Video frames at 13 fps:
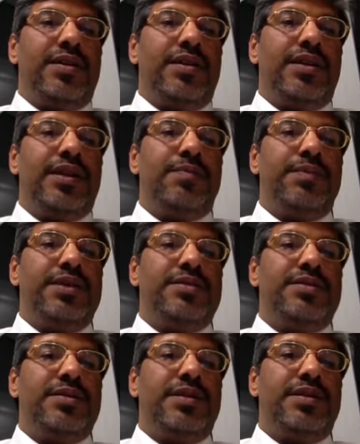that
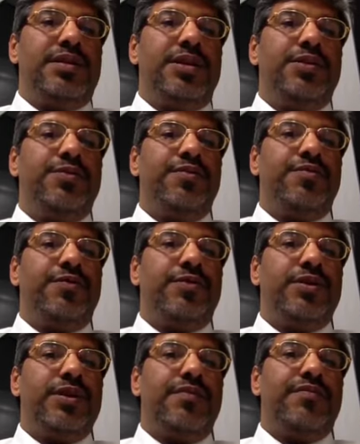means 3 to
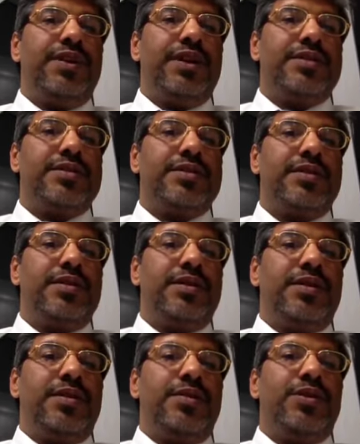4 defects,
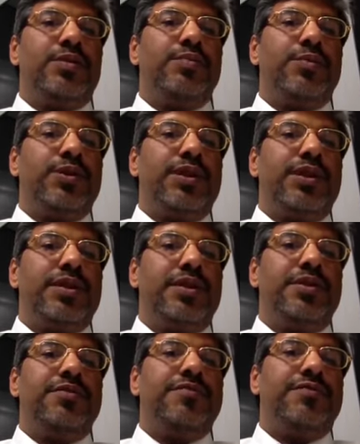not more than
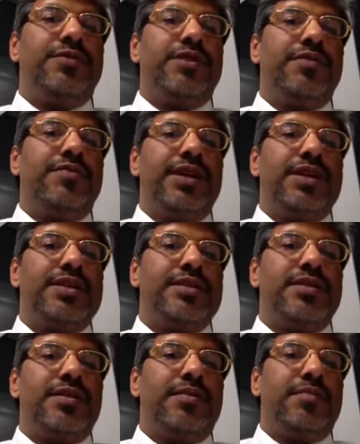3 to 4
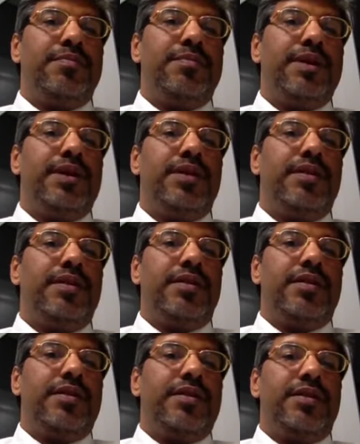defects per
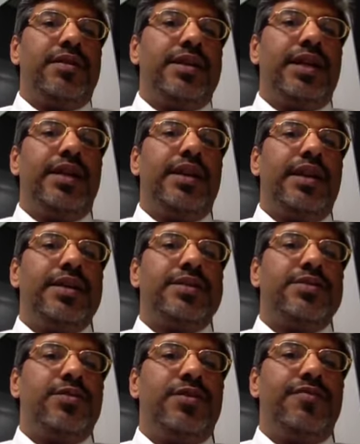10
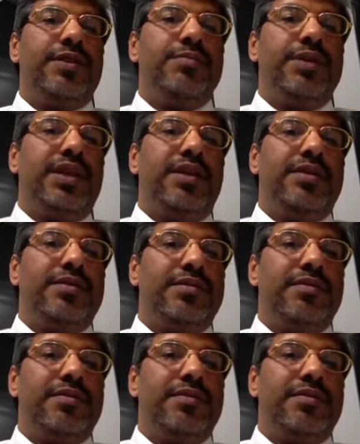lakhs or 1 million.